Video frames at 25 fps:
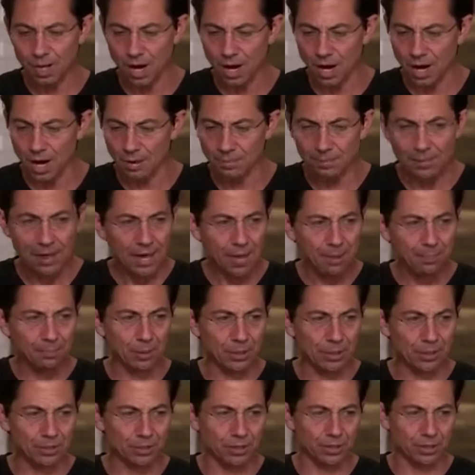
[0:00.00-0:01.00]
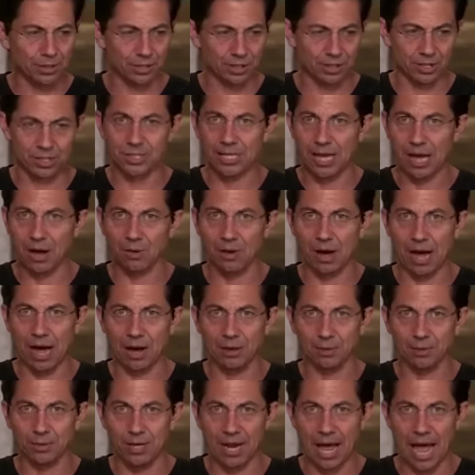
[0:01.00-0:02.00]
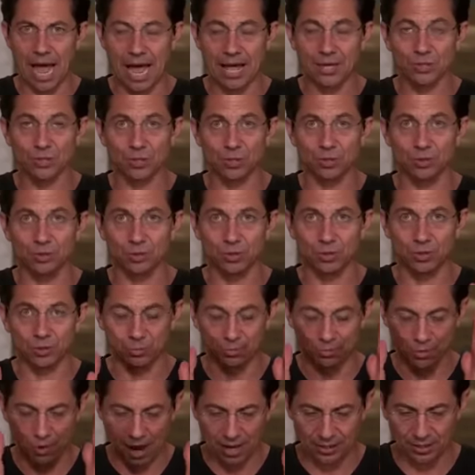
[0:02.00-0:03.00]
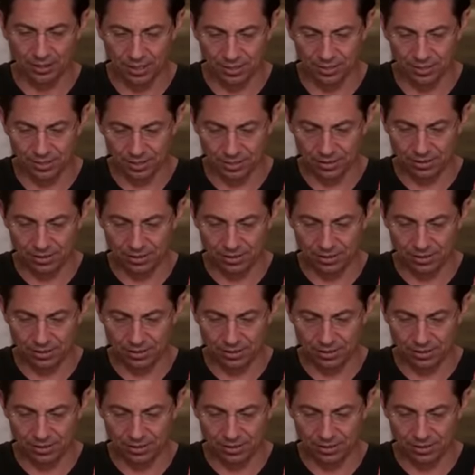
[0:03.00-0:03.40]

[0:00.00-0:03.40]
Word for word: Um, but this is how I would ask you to process